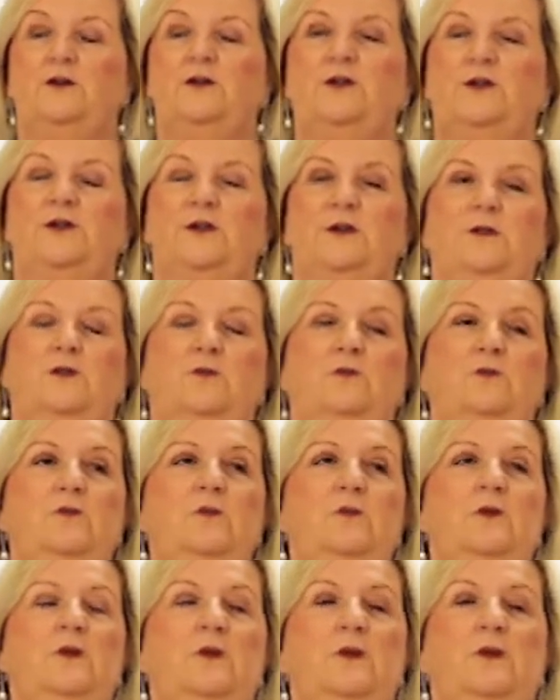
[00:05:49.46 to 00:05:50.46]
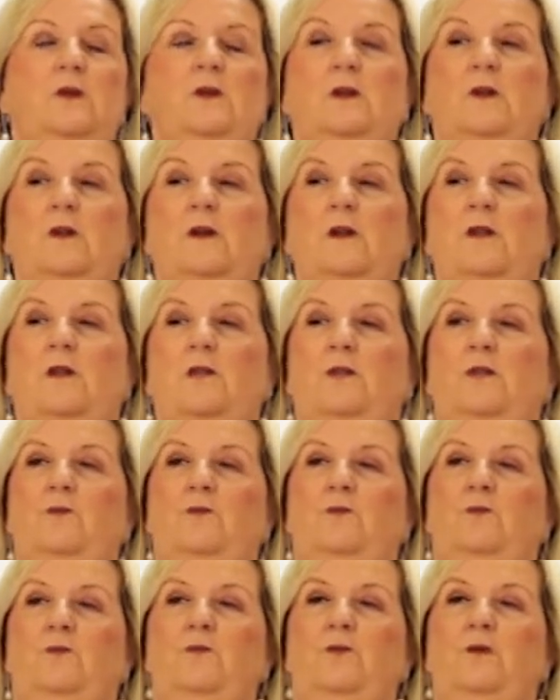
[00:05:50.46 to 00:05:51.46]
2,
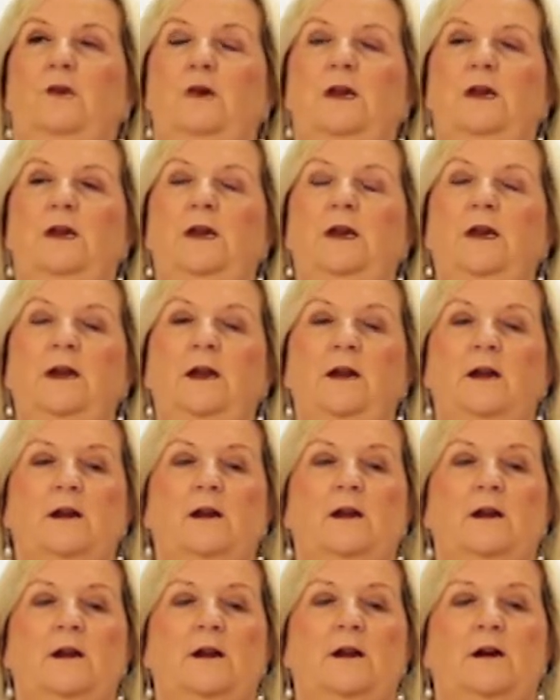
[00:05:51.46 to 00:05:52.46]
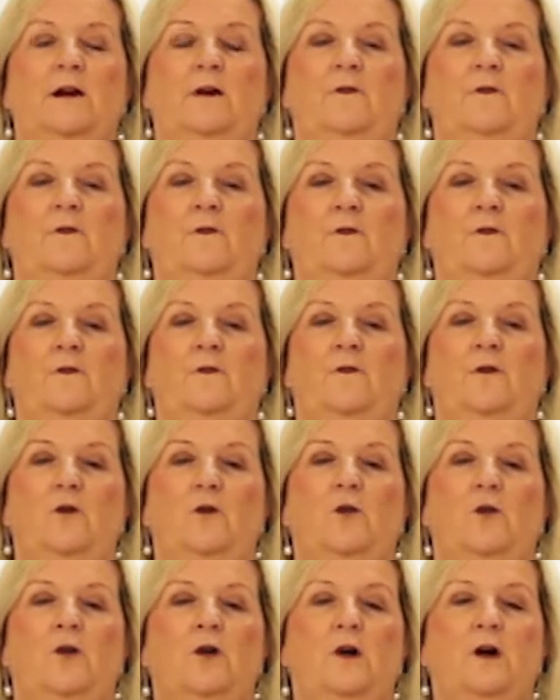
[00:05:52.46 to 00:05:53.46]
3,
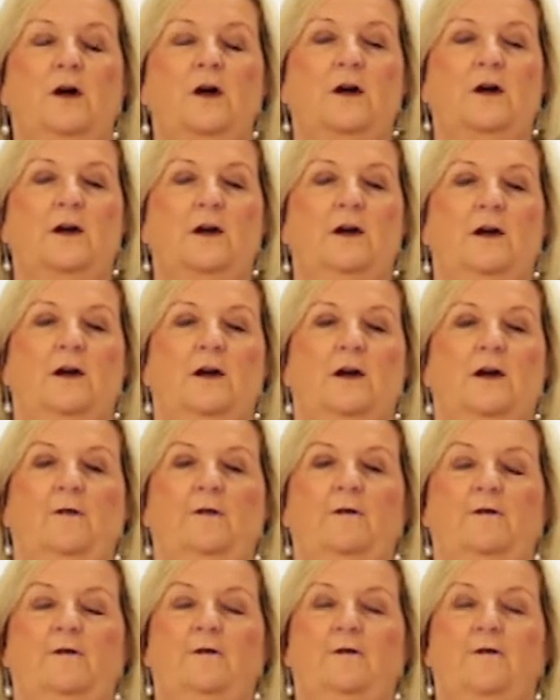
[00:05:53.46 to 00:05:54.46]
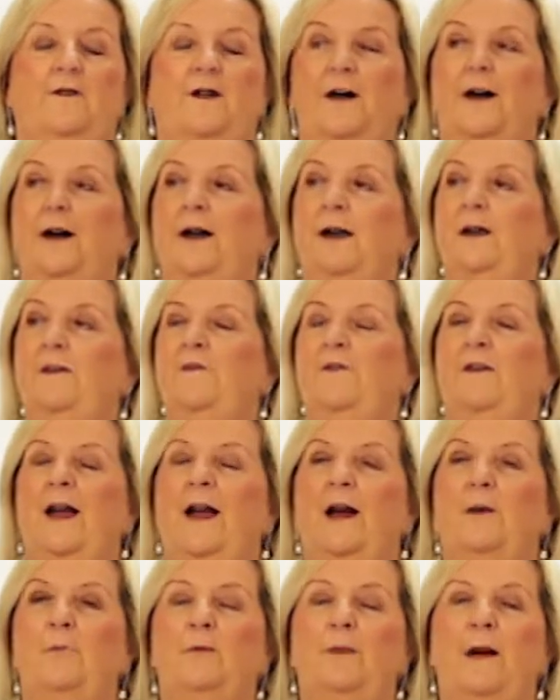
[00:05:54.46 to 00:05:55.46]
4, 5,
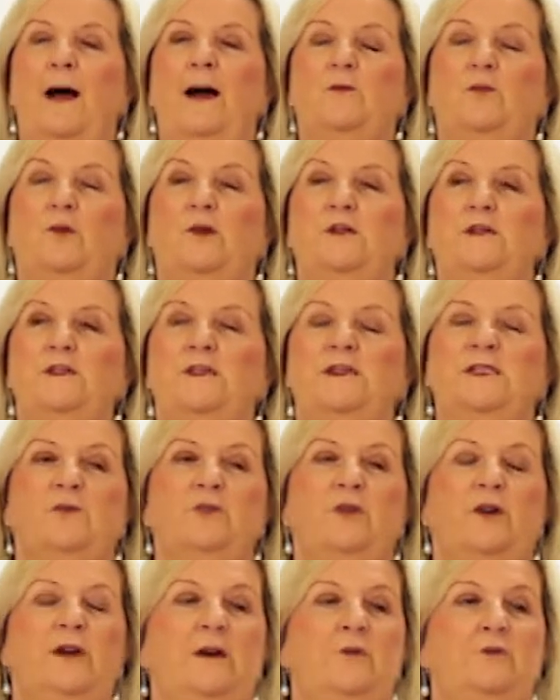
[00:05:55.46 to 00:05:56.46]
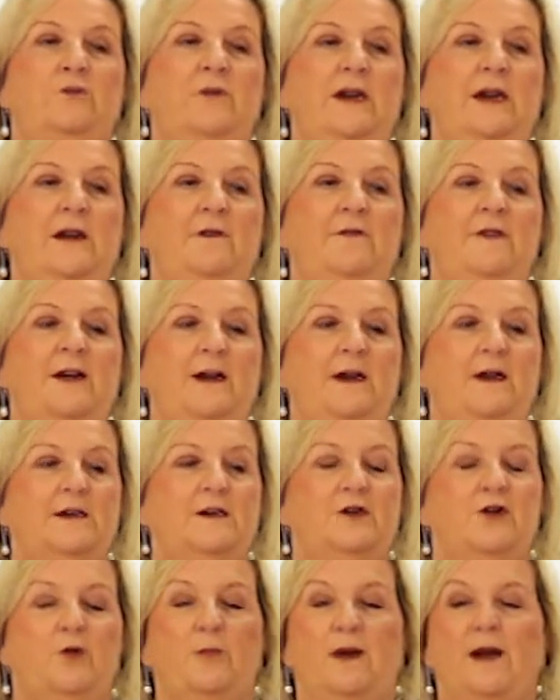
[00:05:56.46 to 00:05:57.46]
and backwards. And this is where you really feel it
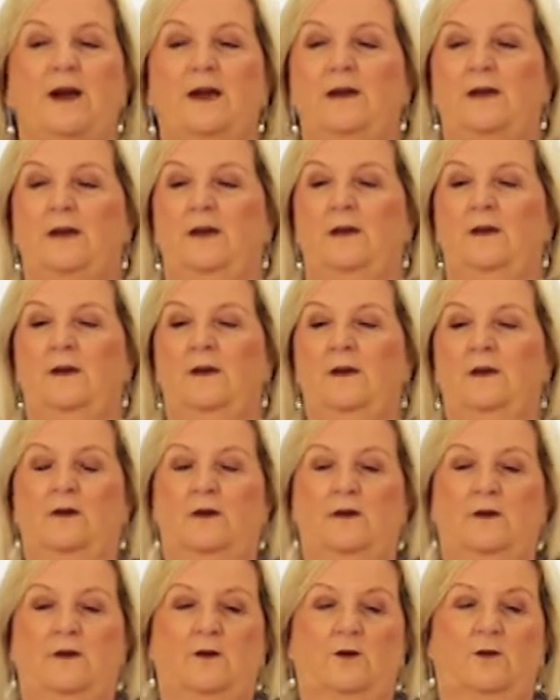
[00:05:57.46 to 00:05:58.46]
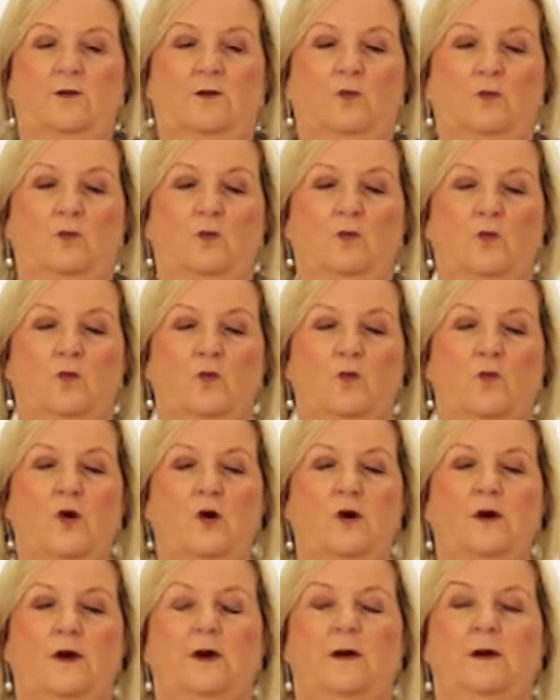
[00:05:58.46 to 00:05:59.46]
in your back.
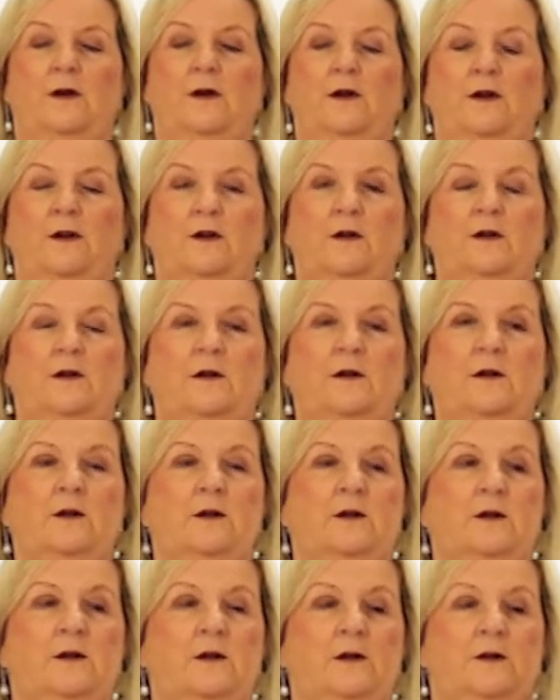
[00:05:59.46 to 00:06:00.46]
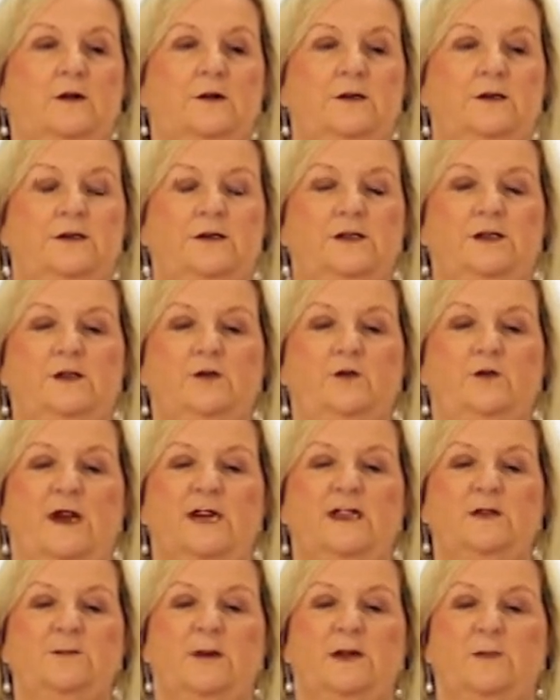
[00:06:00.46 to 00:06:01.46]
1, 2,
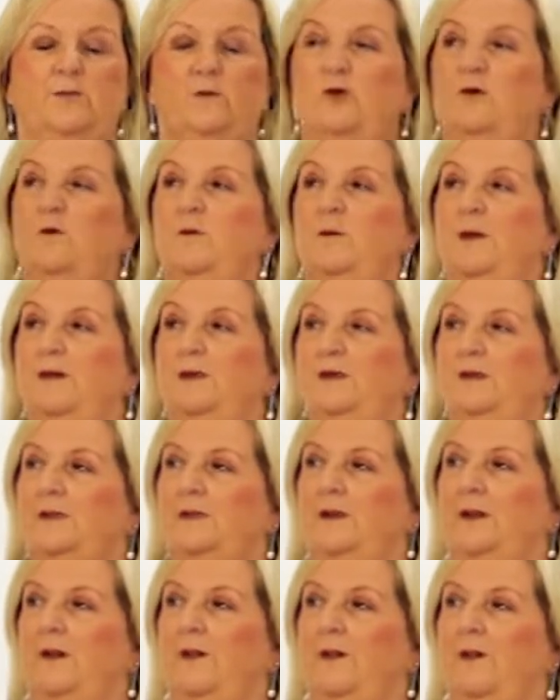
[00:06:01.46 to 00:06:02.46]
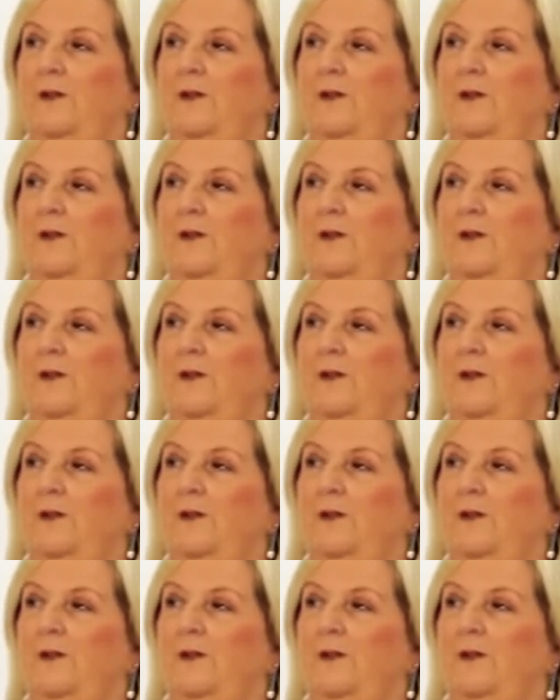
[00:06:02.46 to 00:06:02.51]
nice big movements.